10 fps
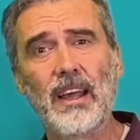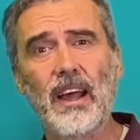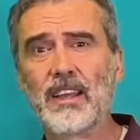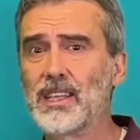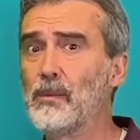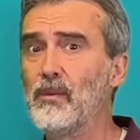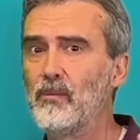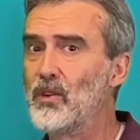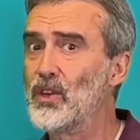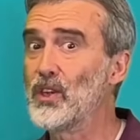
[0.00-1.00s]
Uh, some
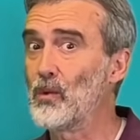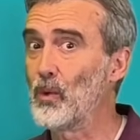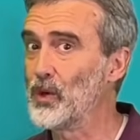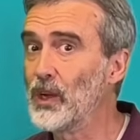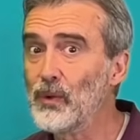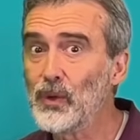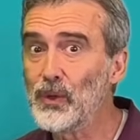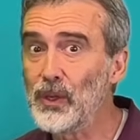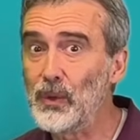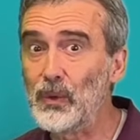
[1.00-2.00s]
machines are more difficult to
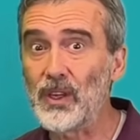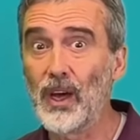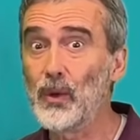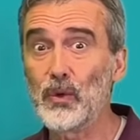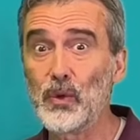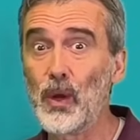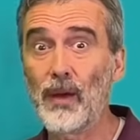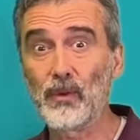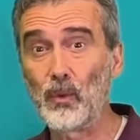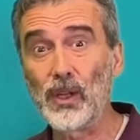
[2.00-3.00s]
use, others you have
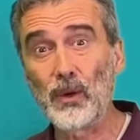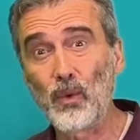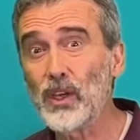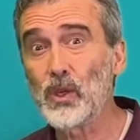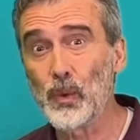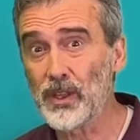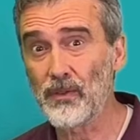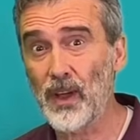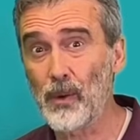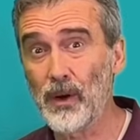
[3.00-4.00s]
to really wrestle with the
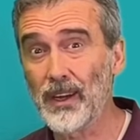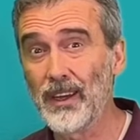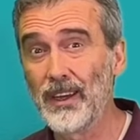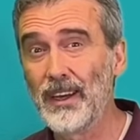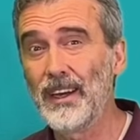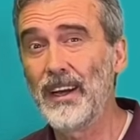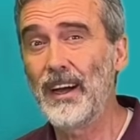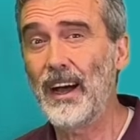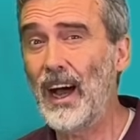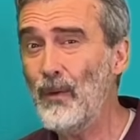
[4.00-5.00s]
fabric.
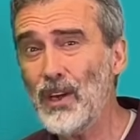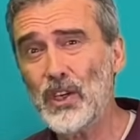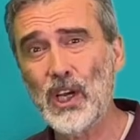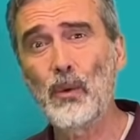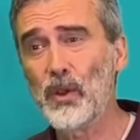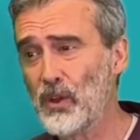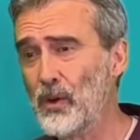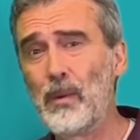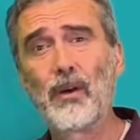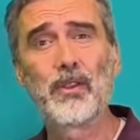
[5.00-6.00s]
I want to share with you
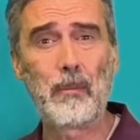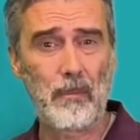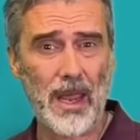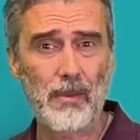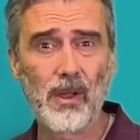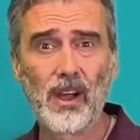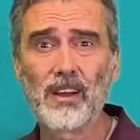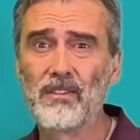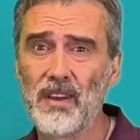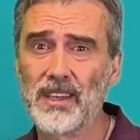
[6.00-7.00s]
about the Baby Lock
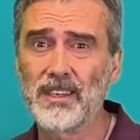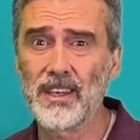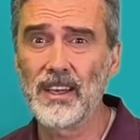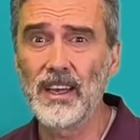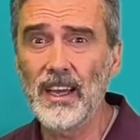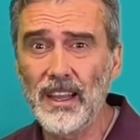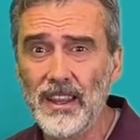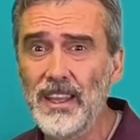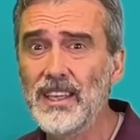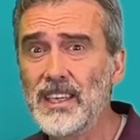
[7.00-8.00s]
Vesta.
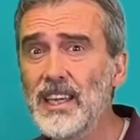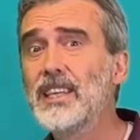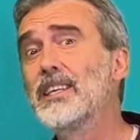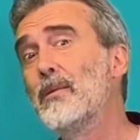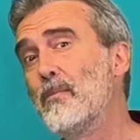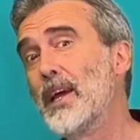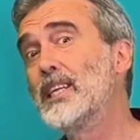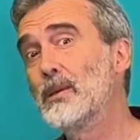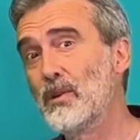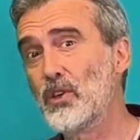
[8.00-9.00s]
This is an
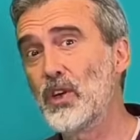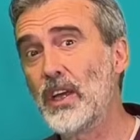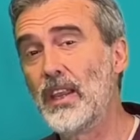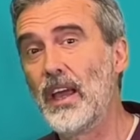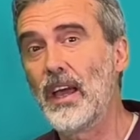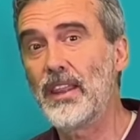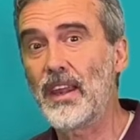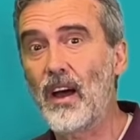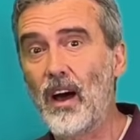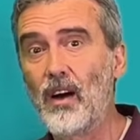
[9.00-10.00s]
amazing machine that
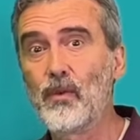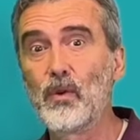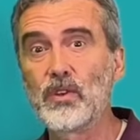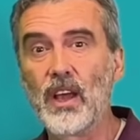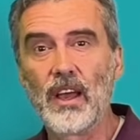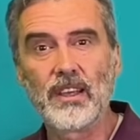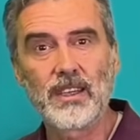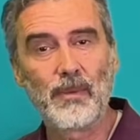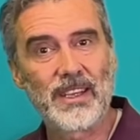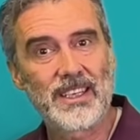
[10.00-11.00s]
offers
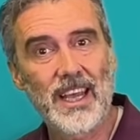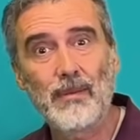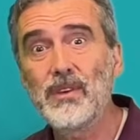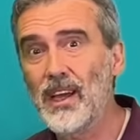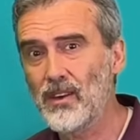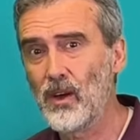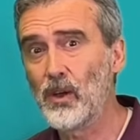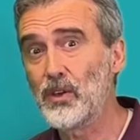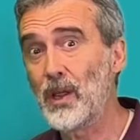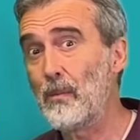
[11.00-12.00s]
some of the same
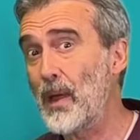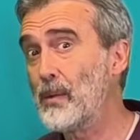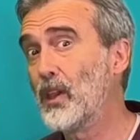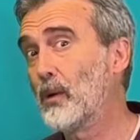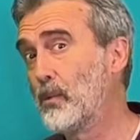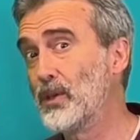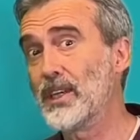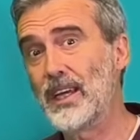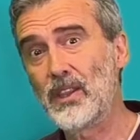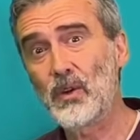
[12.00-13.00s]
technology that Babylock puts
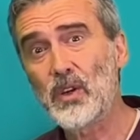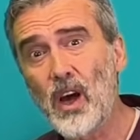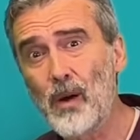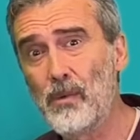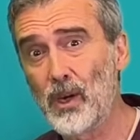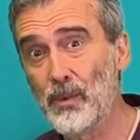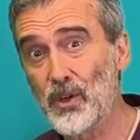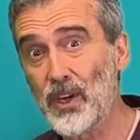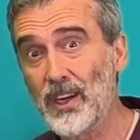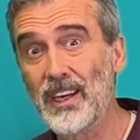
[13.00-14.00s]
in their top model
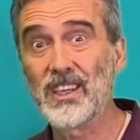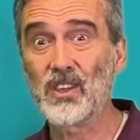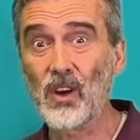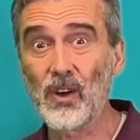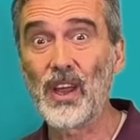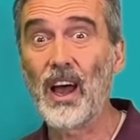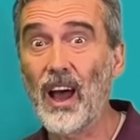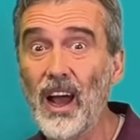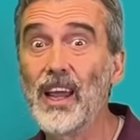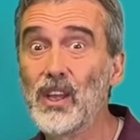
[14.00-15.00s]
machine. It's called
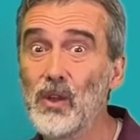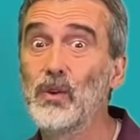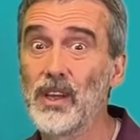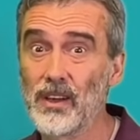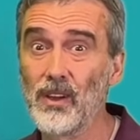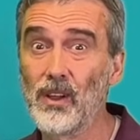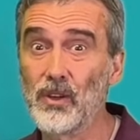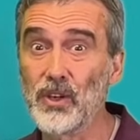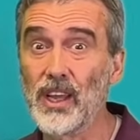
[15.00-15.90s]
IQ technology.